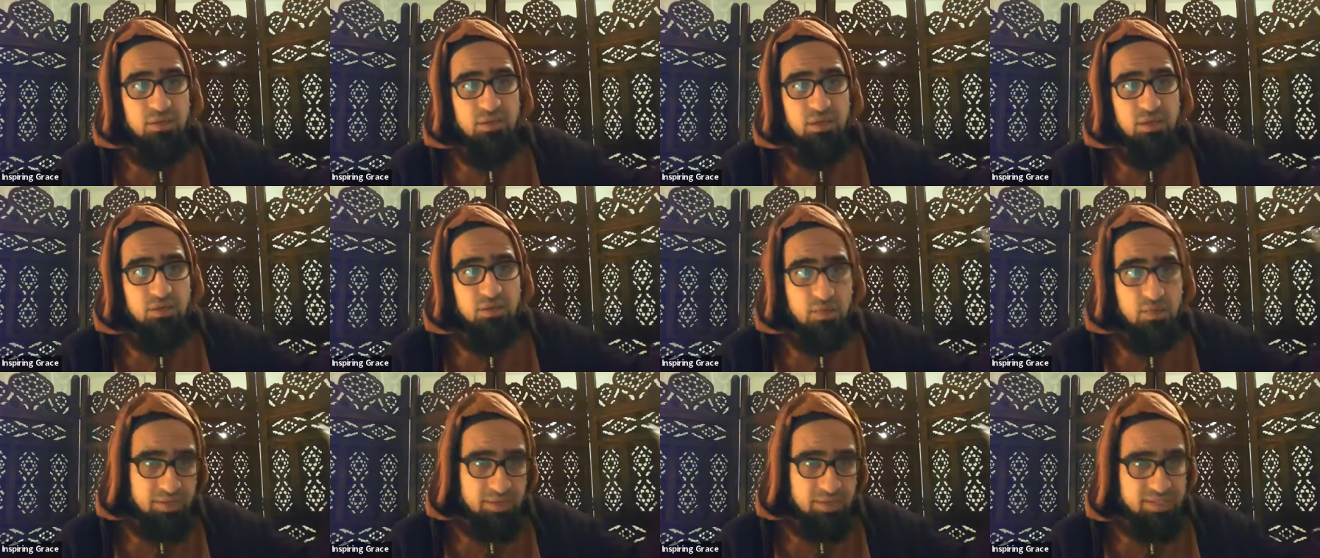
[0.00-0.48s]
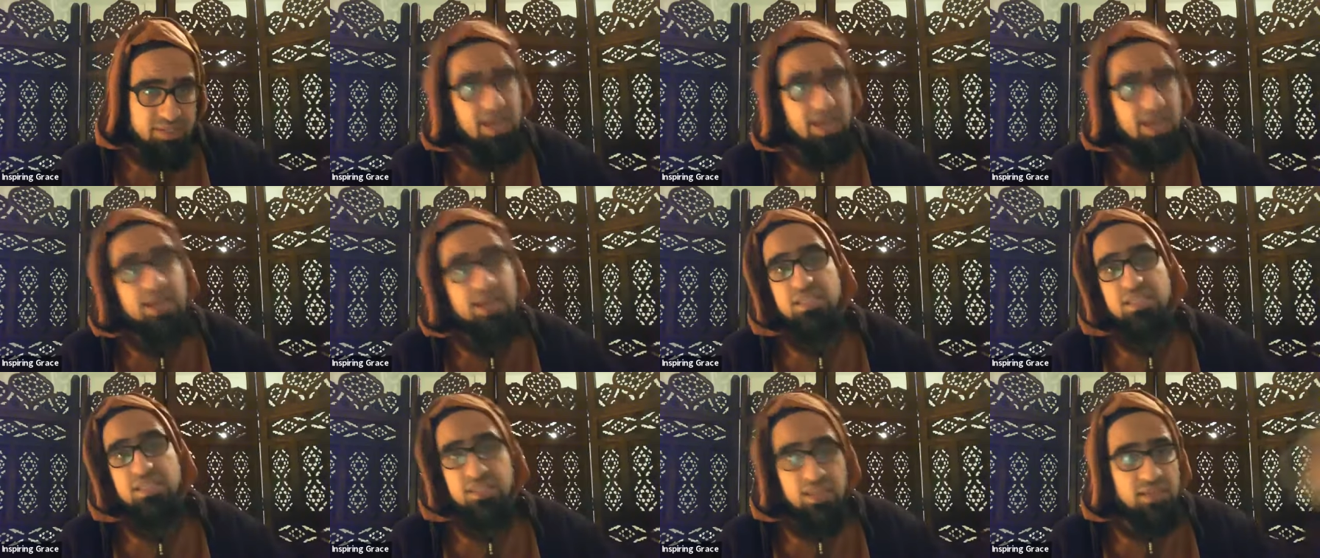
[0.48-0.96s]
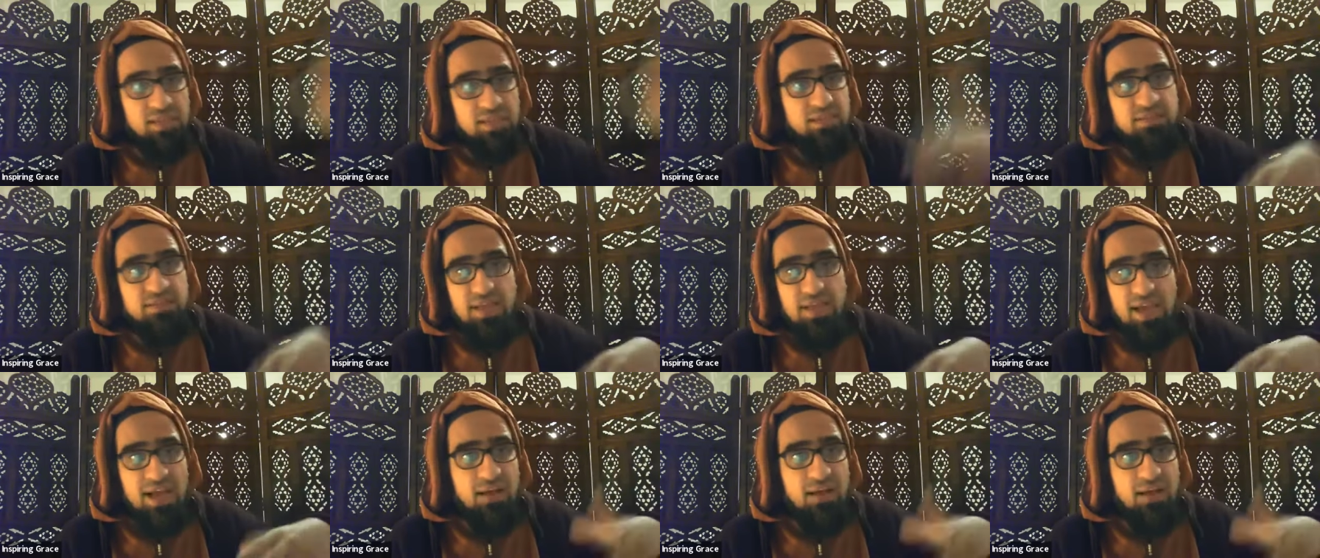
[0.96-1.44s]
in the masajid and in
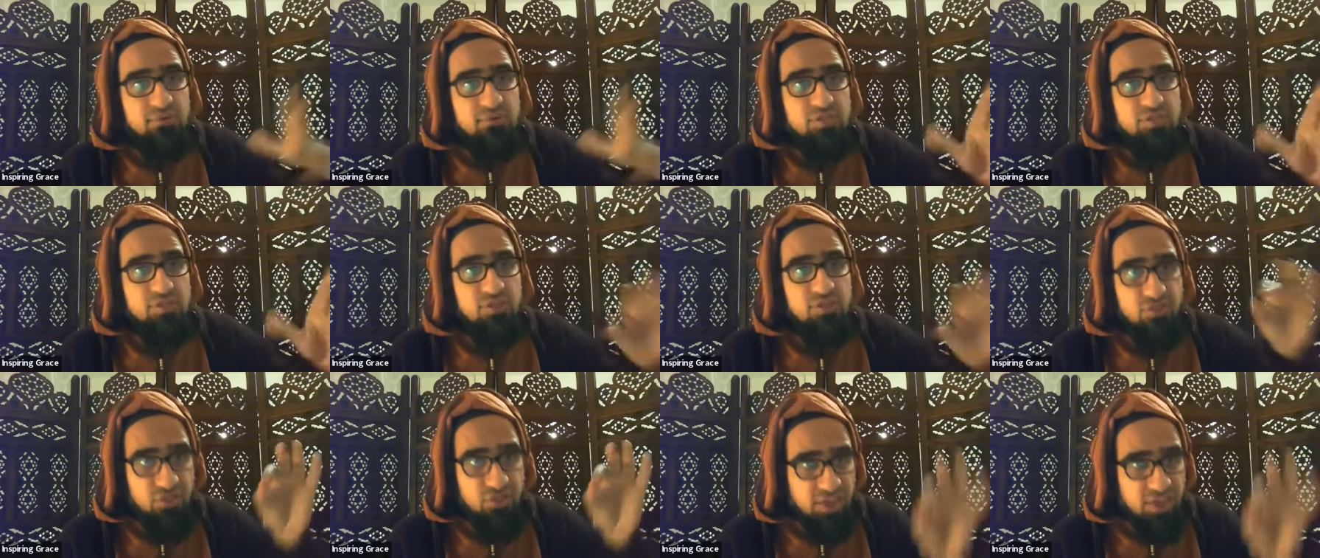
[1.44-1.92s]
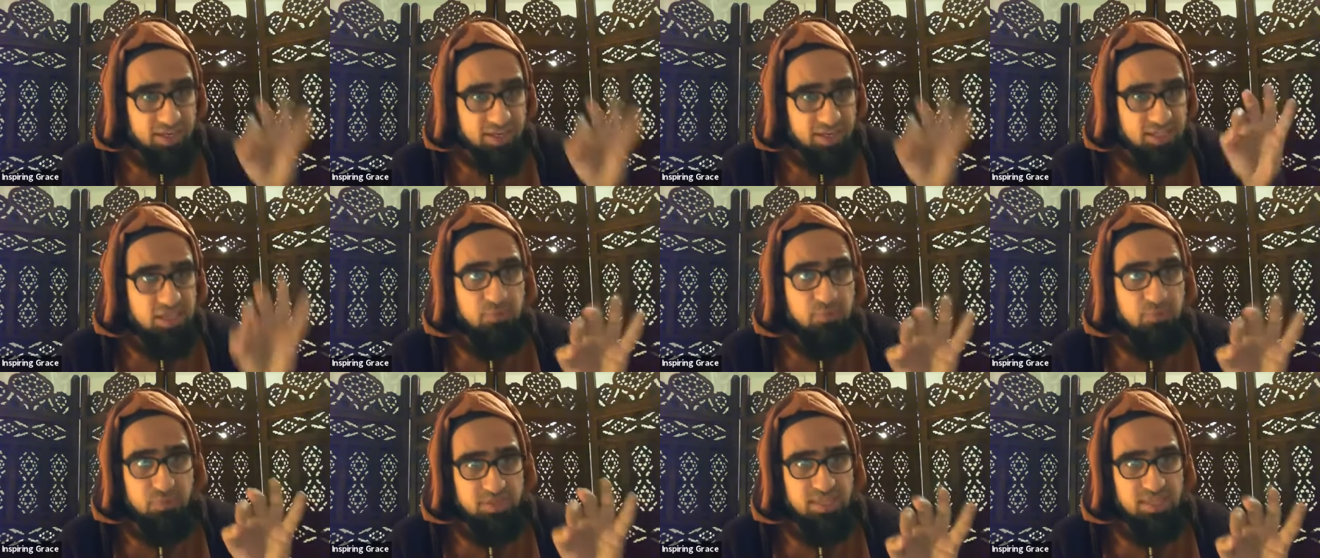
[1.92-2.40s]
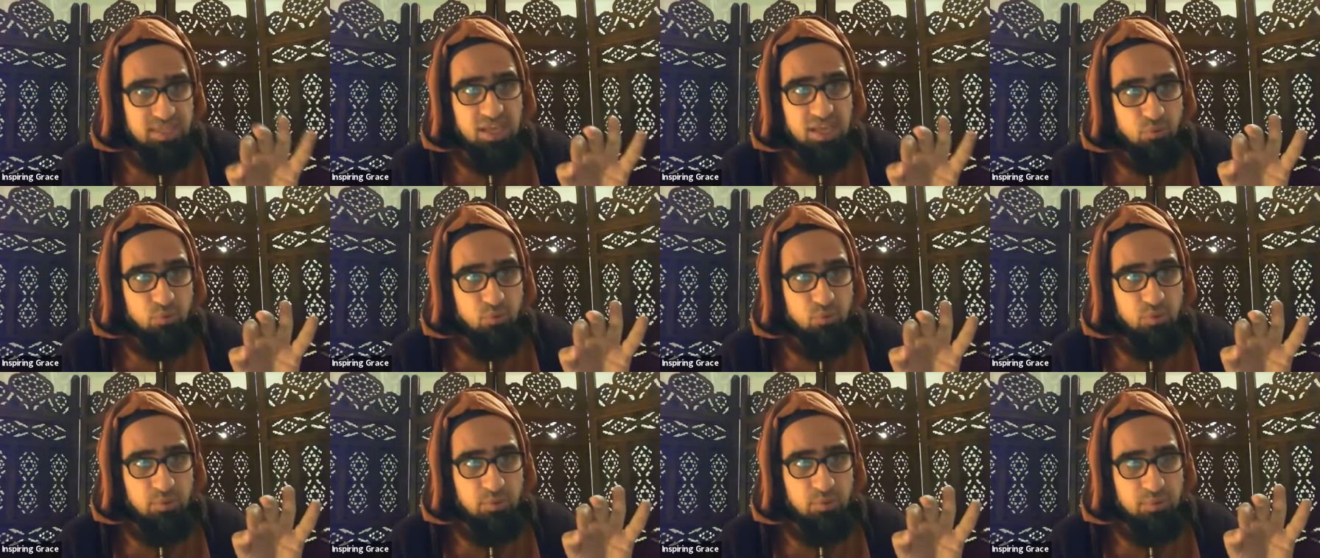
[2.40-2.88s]
the houses, 13%
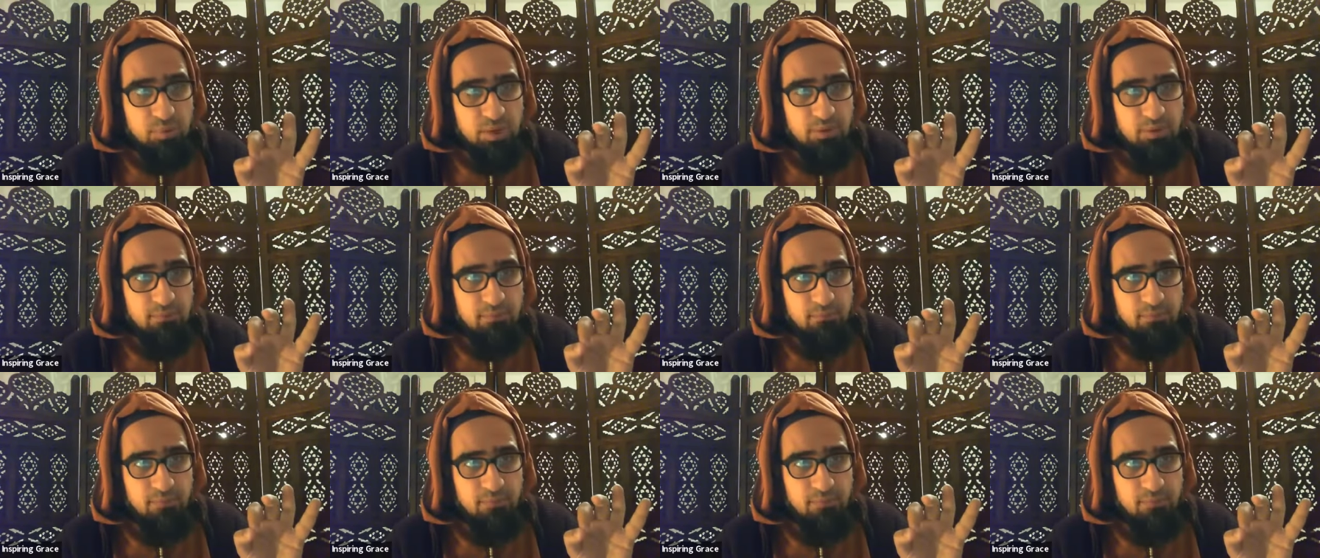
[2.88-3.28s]
were women.